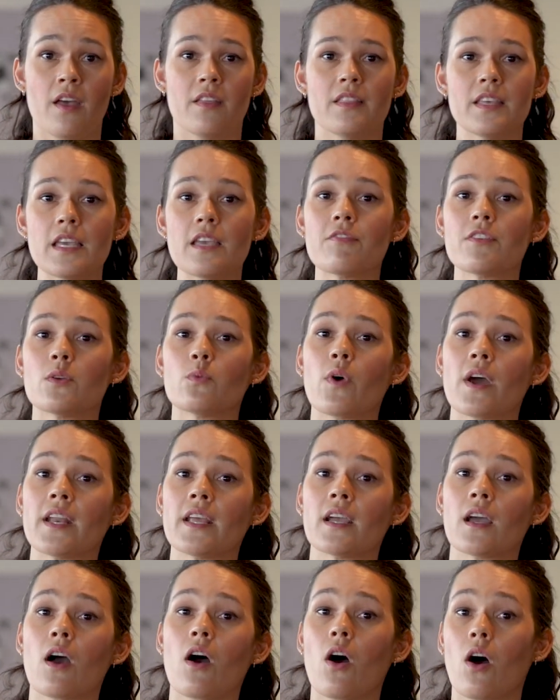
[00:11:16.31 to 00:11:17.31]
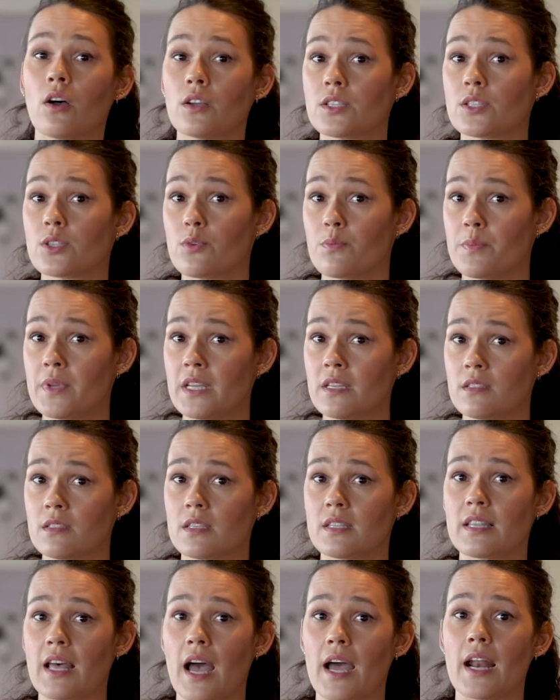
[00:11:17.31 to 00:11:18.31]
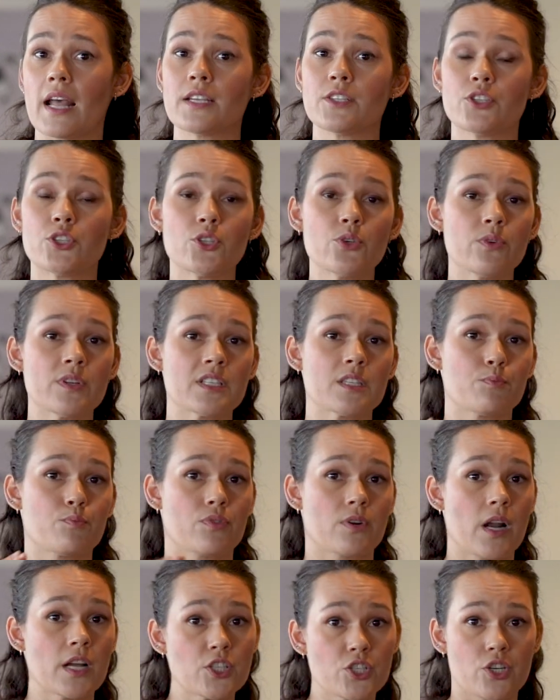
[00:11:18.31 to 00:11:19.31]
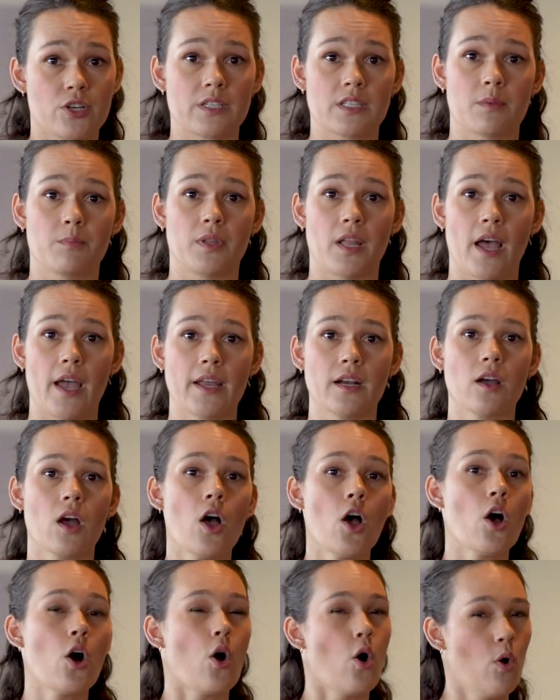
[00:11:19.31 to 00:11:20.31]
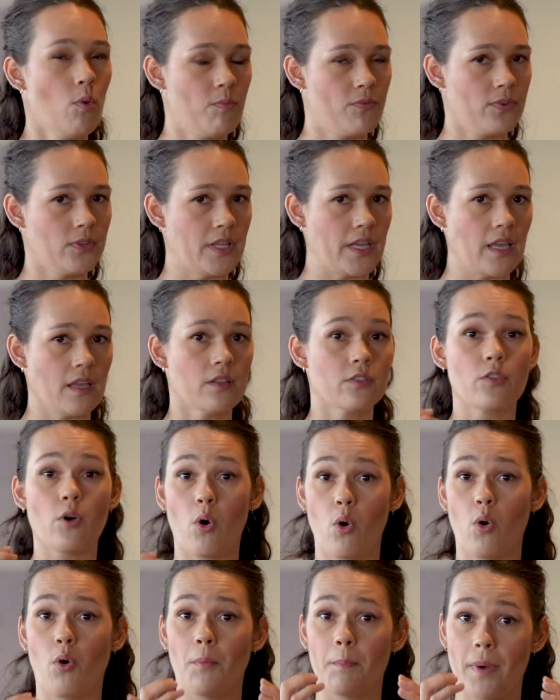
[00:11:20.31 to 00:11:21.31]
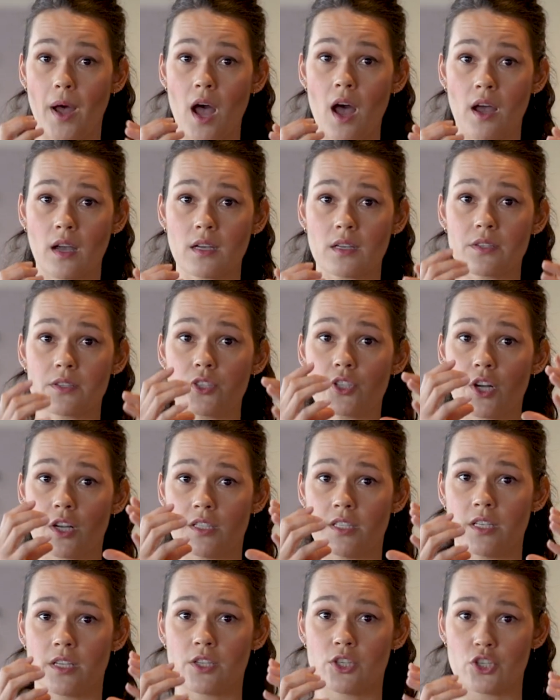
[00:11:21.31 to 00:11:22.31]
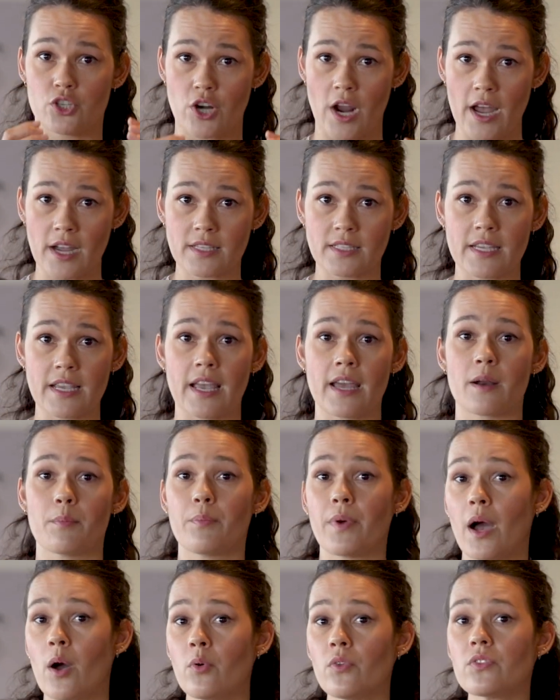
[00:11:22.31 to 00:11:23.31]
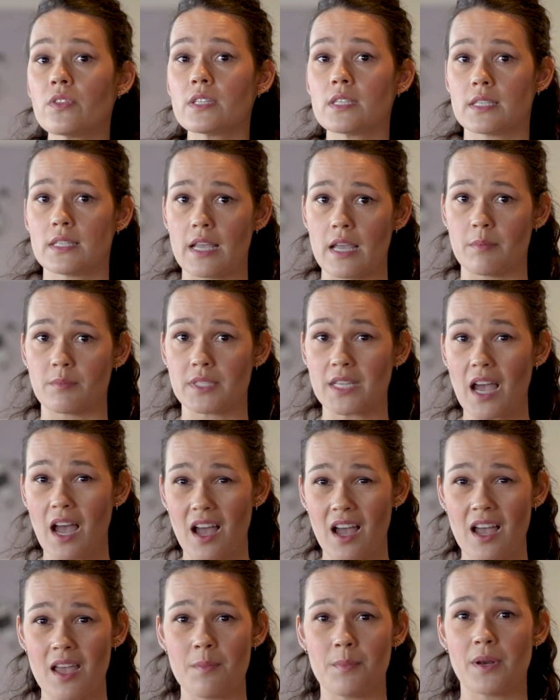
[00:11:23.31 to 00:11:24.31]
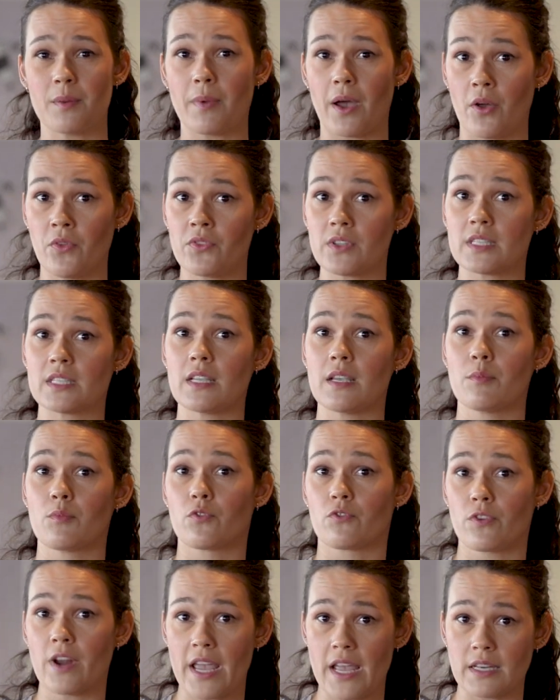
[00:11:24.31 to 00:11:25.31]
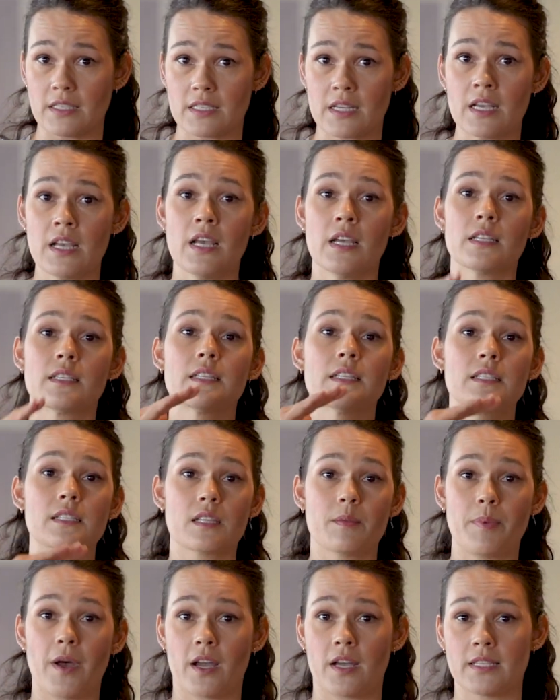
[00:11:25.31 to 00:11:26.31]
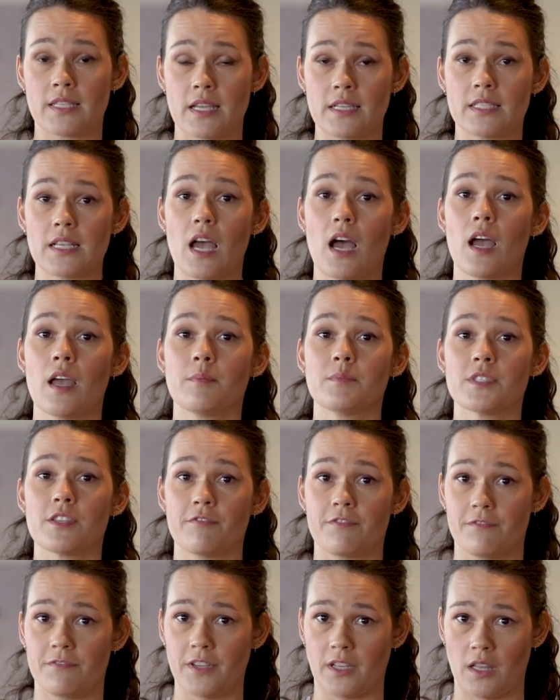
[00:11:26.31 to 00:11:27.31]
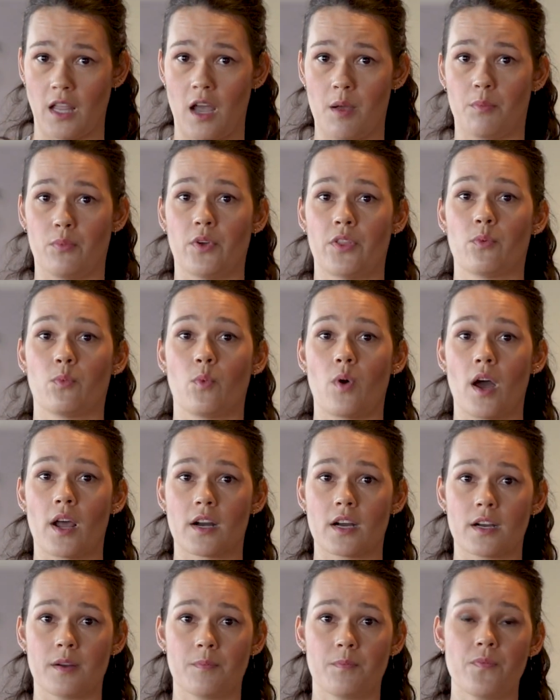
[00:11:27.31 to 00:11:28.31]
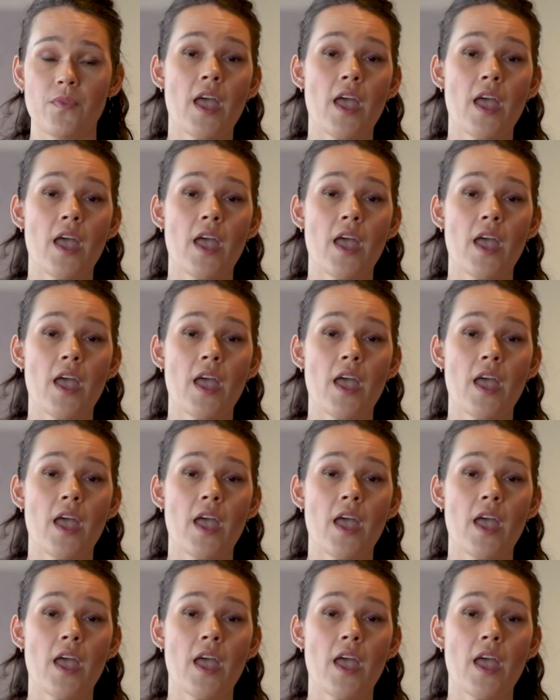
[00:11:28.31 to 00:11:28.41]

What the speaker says: The even wetting also means that as soon as pressure is applied, hopefully the whole puck starts extracting at about the same time and about the same rate, since the puck has had time to fill up with water.